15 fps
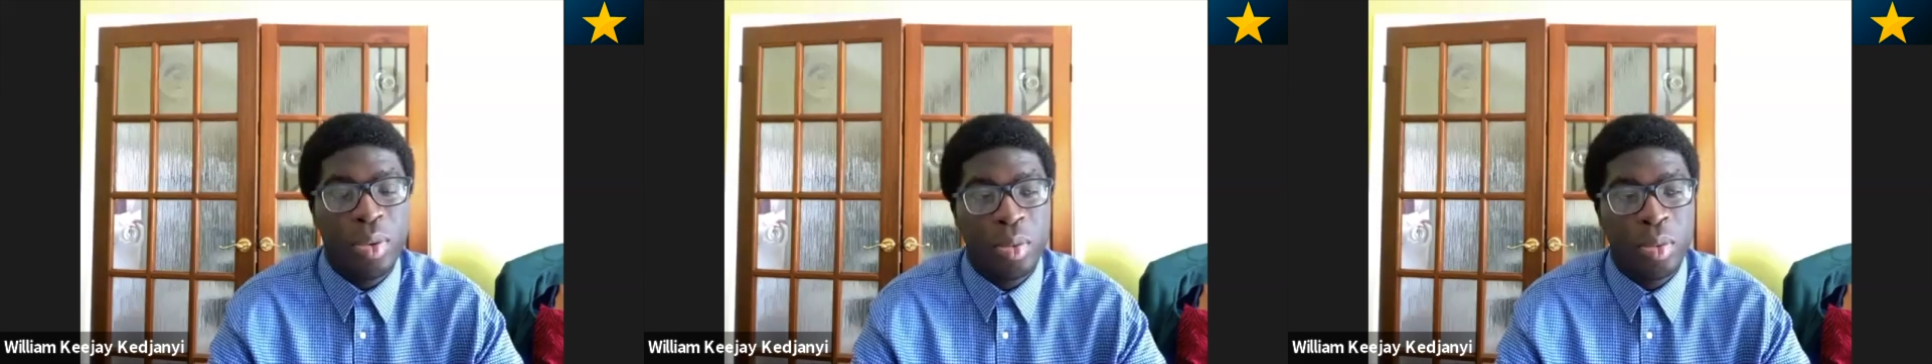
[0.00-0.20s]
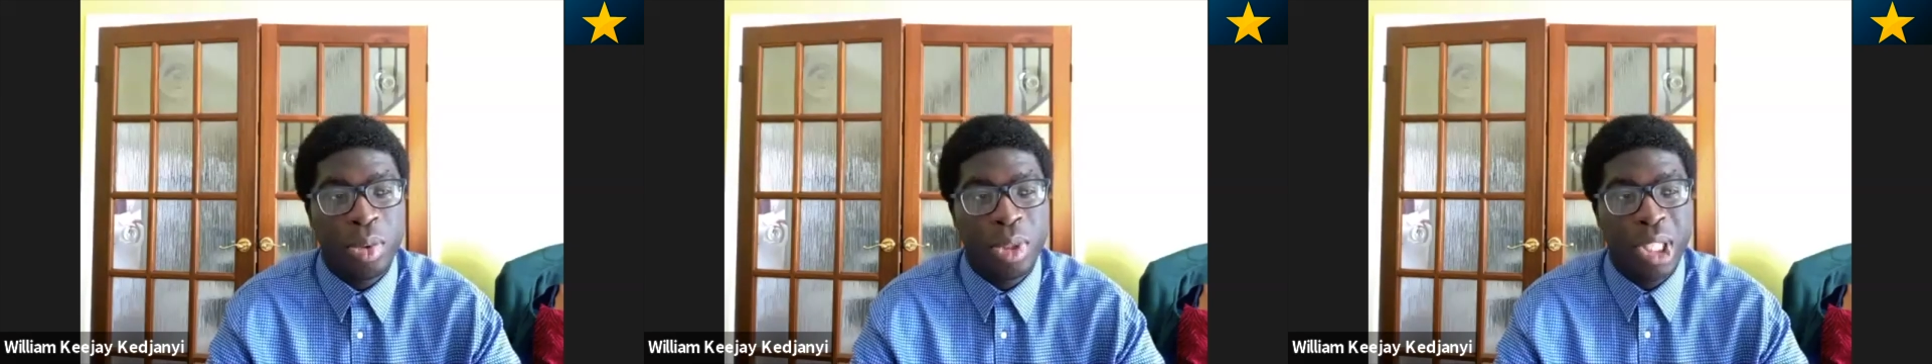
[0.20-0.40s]

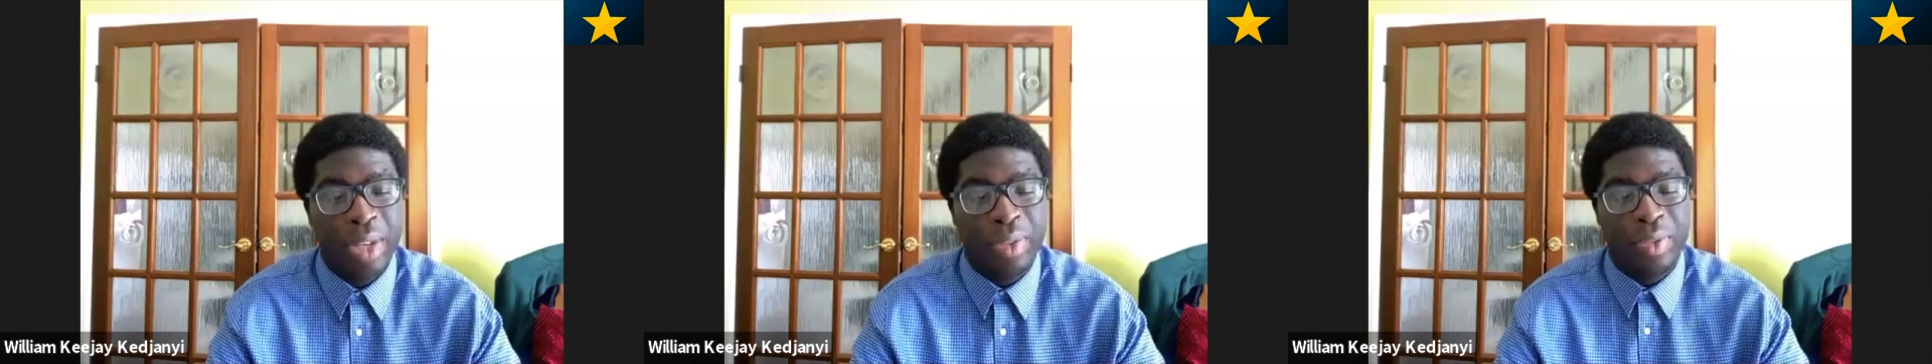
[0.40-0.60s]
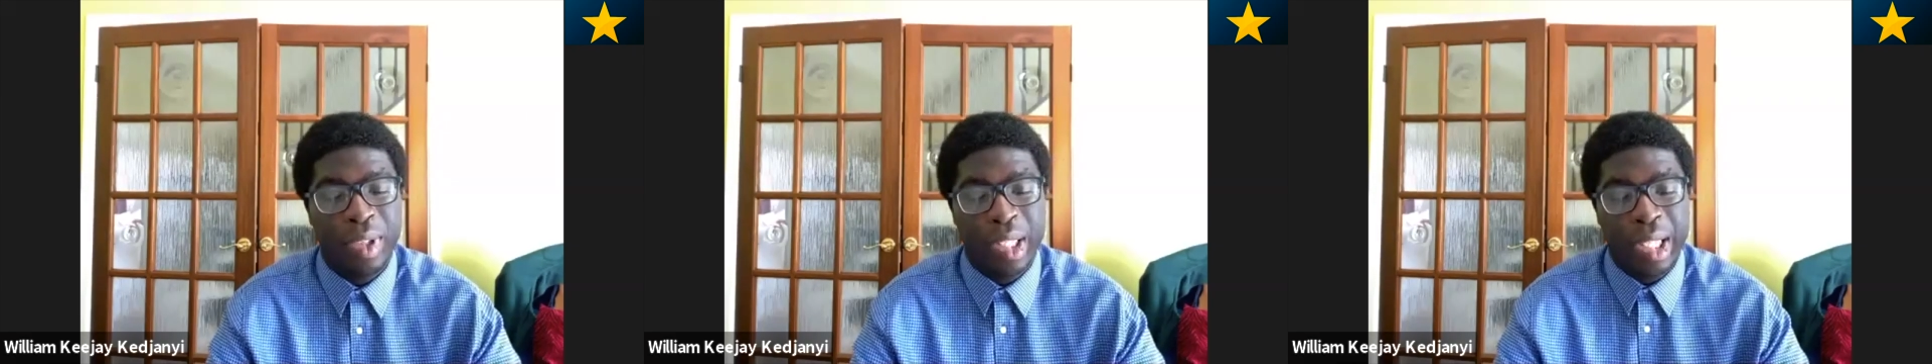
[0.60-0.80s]
We'll
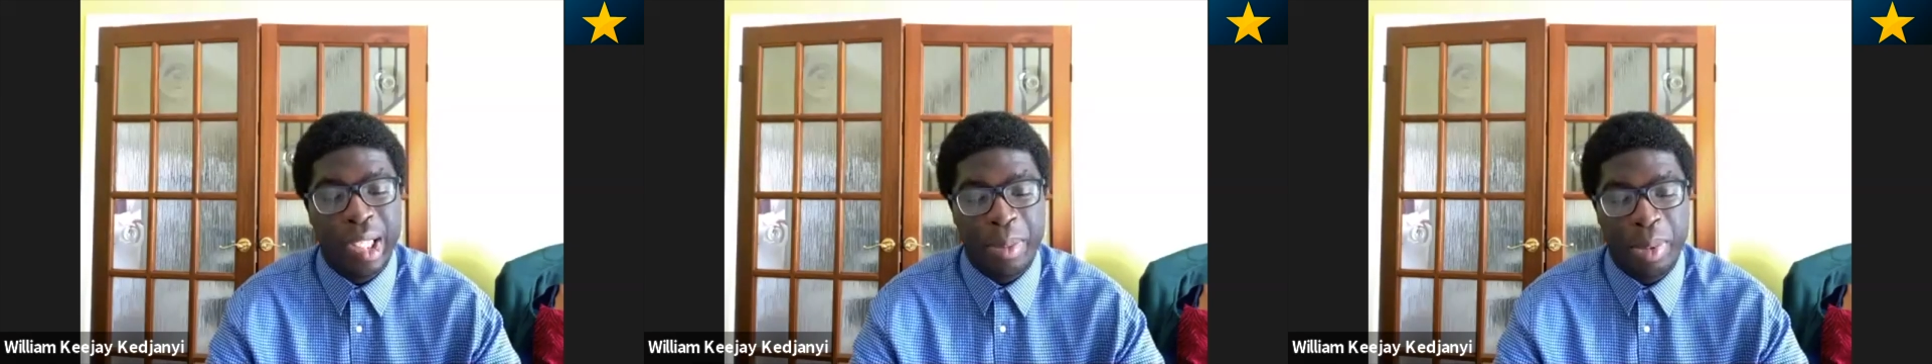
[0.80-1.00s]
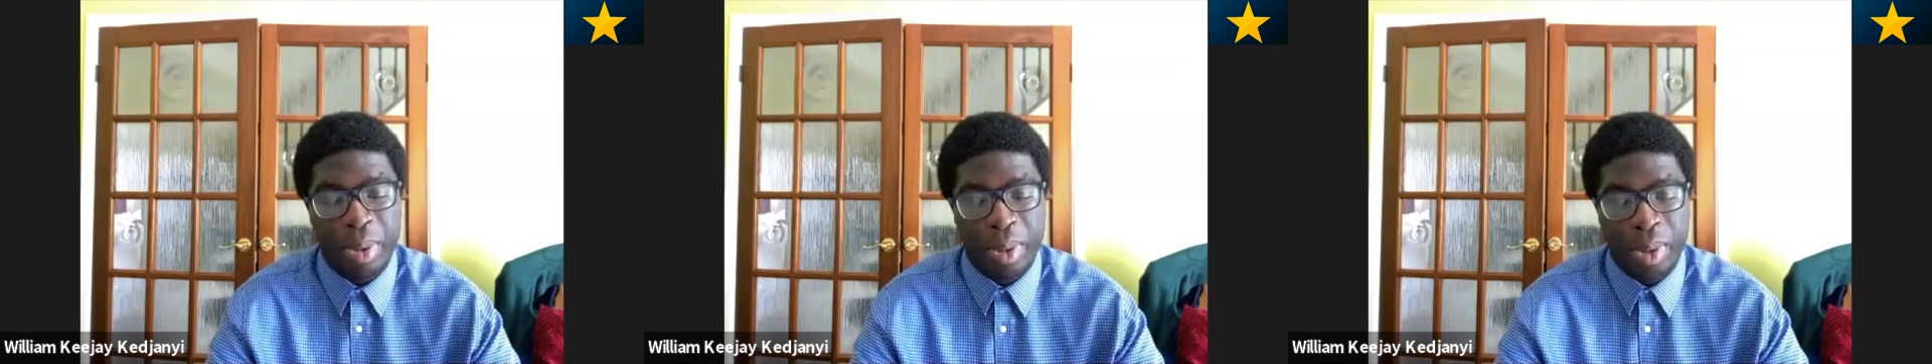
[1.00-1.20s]

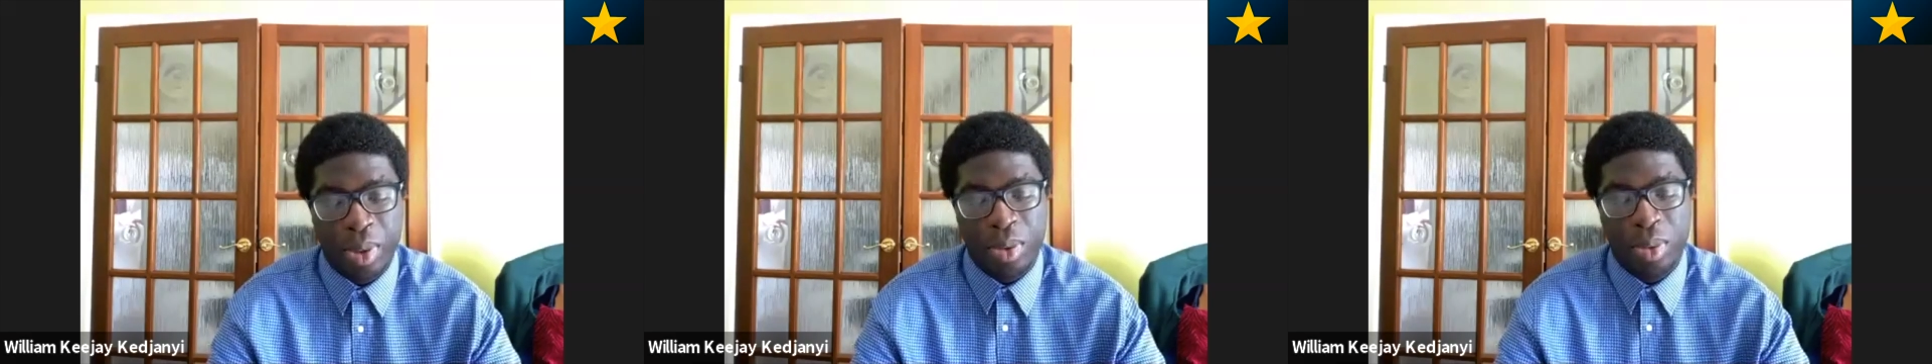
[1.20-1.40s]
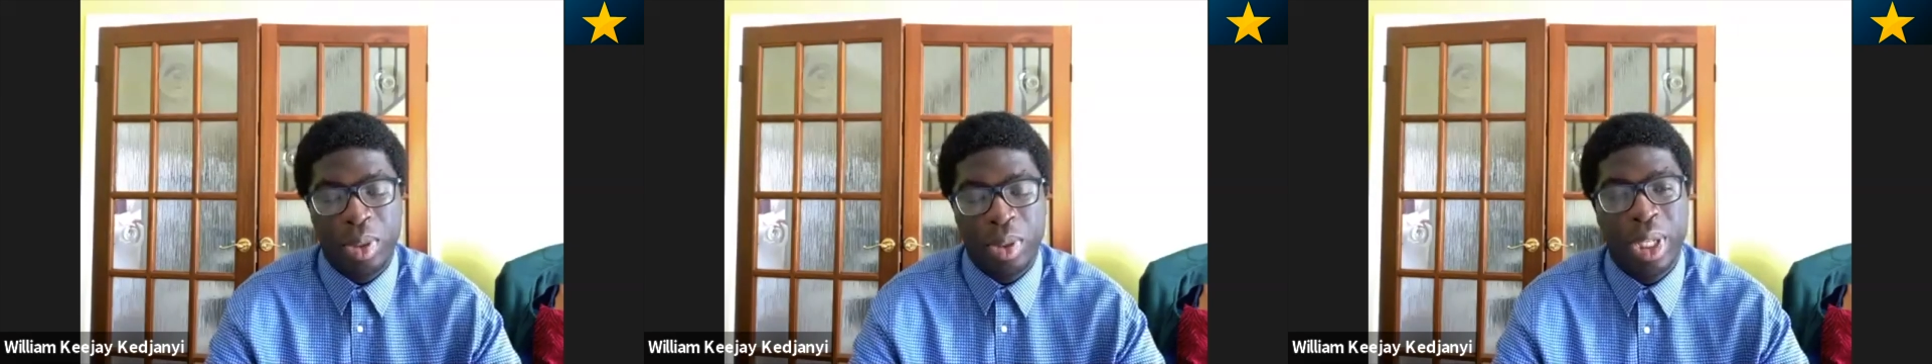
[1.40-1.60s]
definitely put
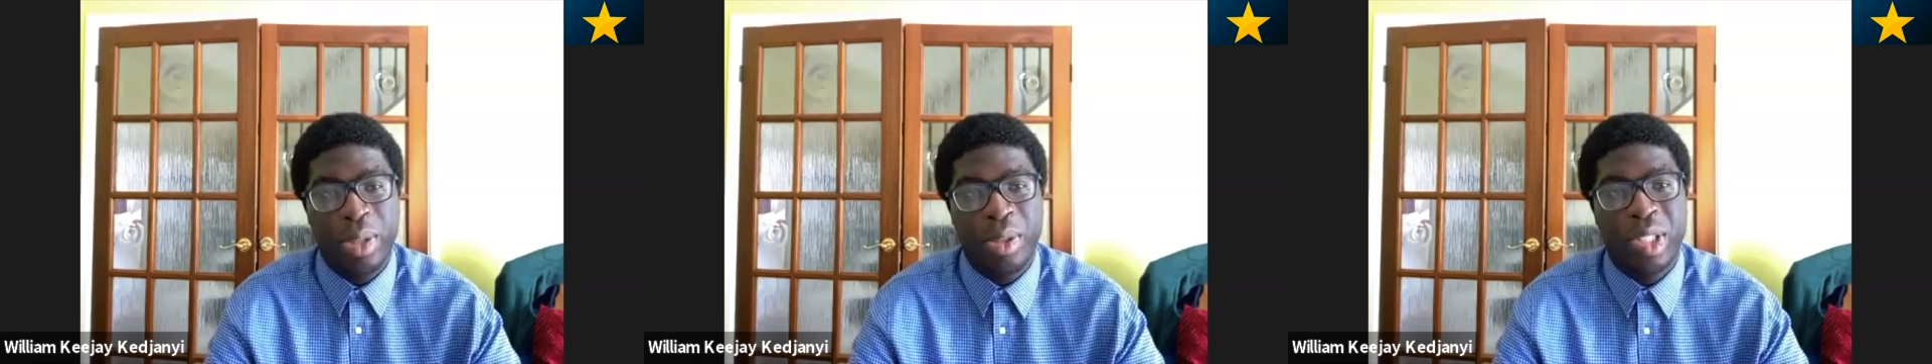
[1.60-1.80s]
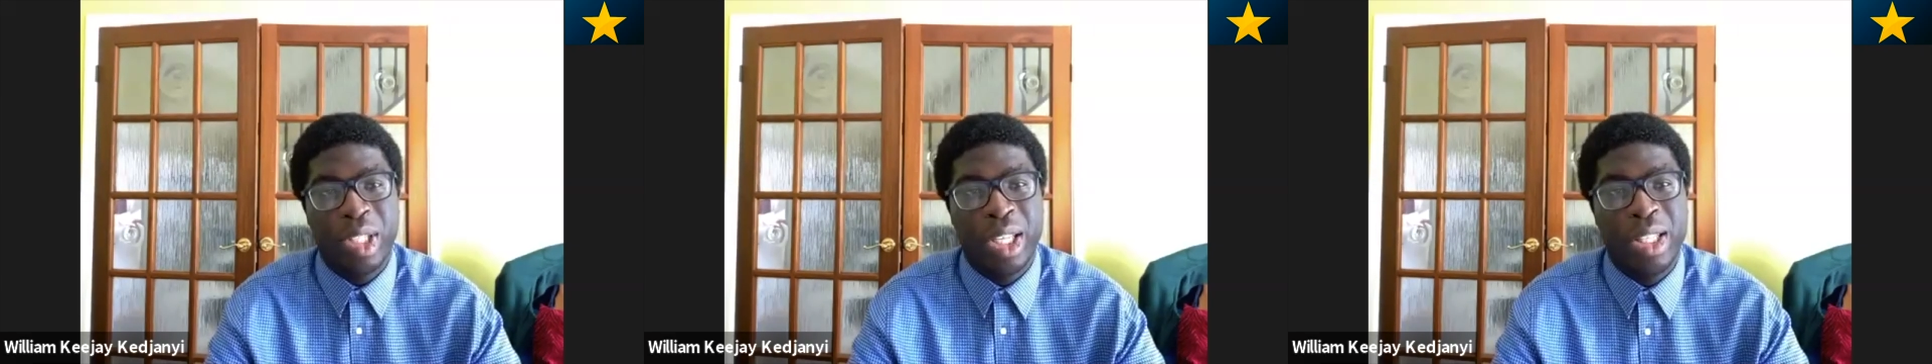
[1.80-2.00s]
all
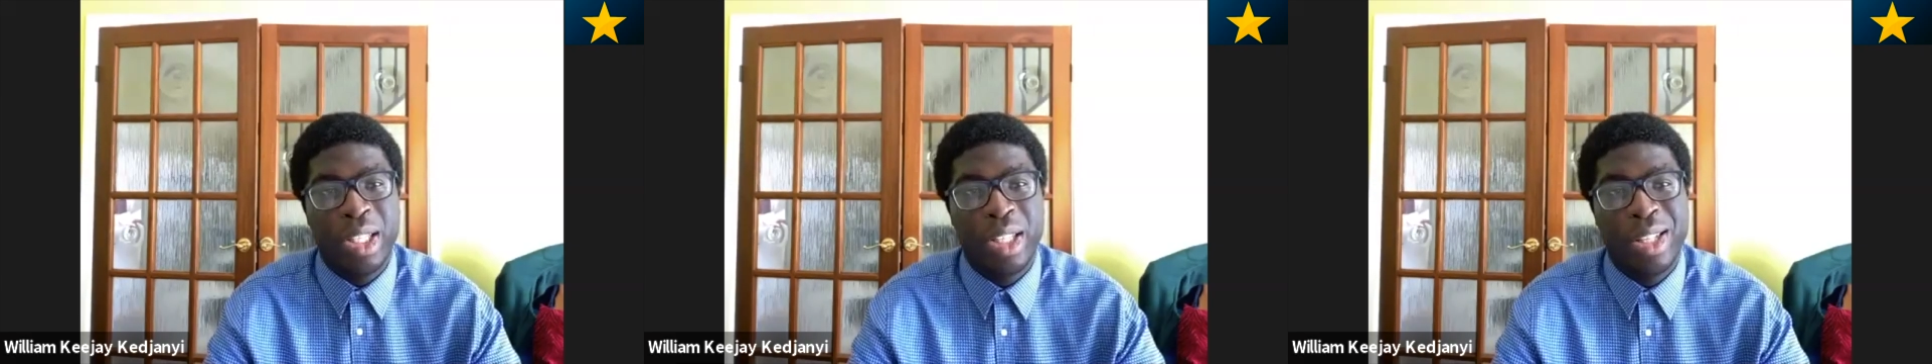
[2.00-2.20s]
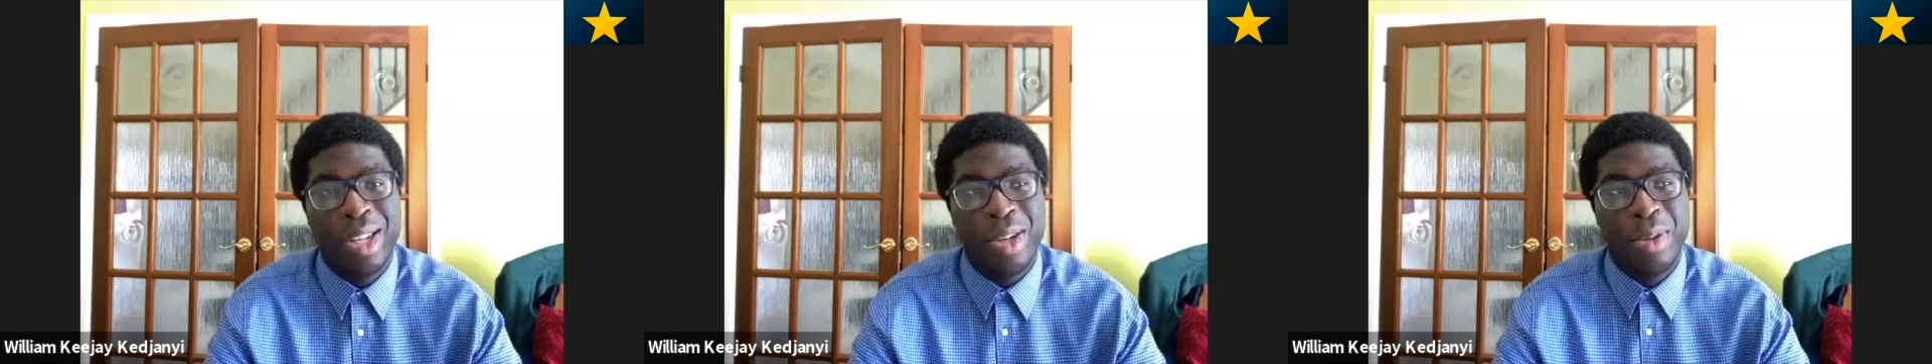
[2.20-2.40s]
those in
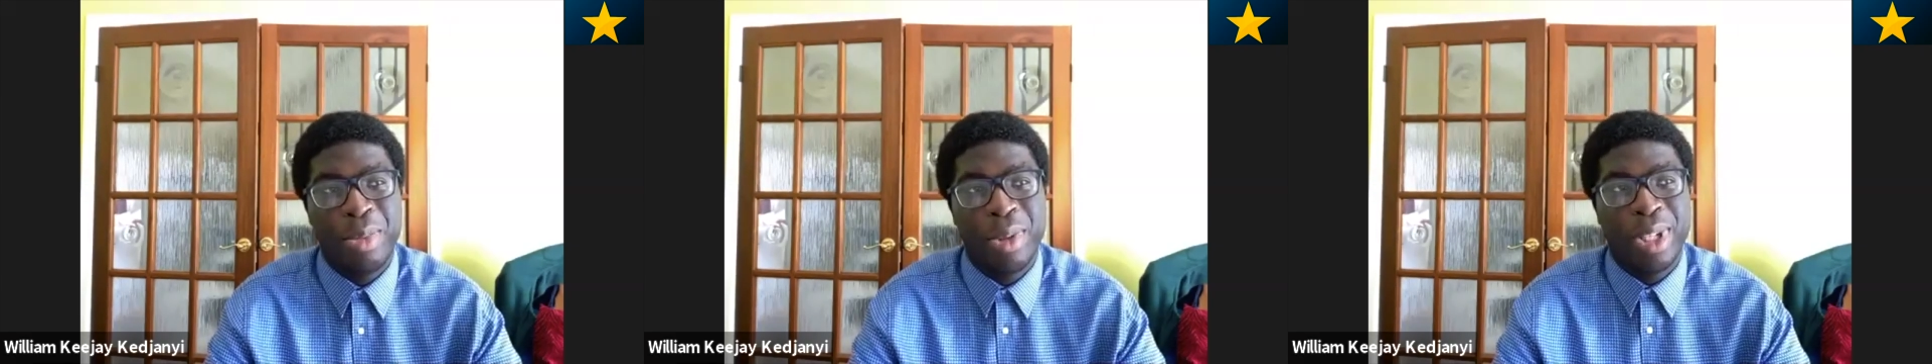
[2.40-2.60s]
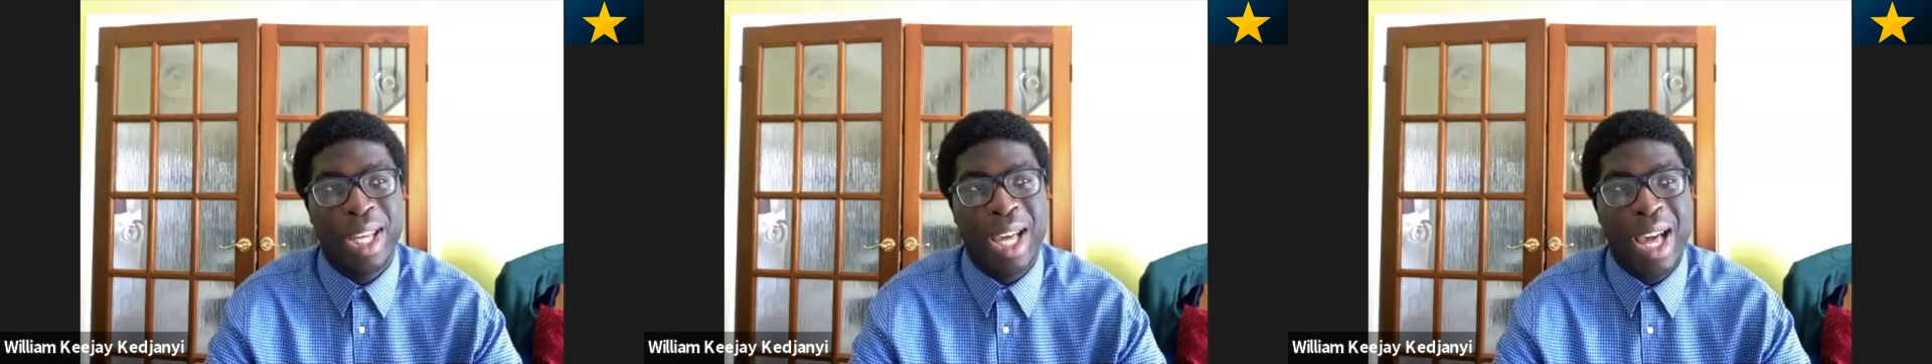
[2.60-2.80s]
the notebook.